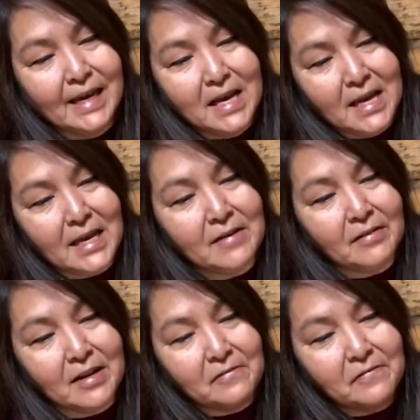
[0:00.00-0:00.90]

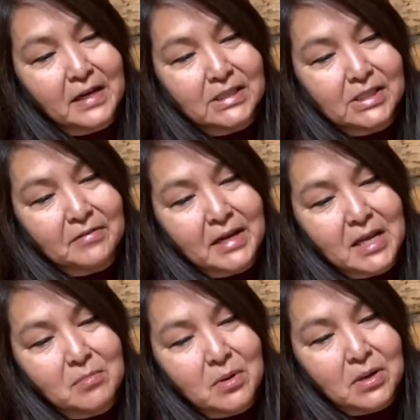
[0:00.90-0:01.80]
even affect you
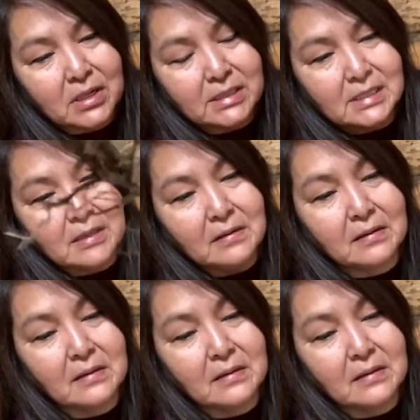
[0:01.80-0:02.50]
anymore. So